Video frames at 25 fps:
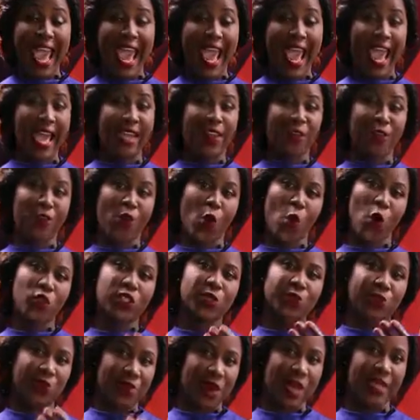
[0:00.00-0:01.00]
and of
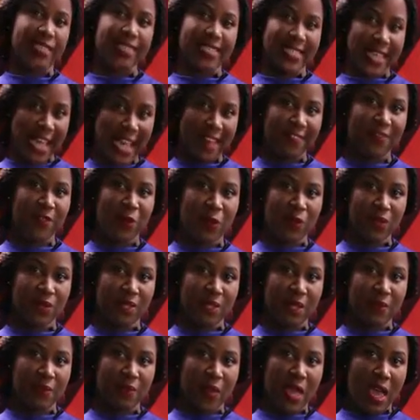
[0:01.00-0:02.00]
course branding
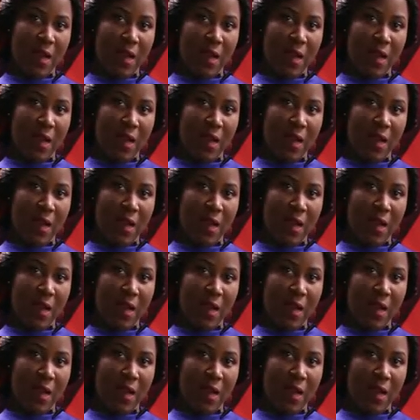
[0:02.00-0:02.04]
efforts,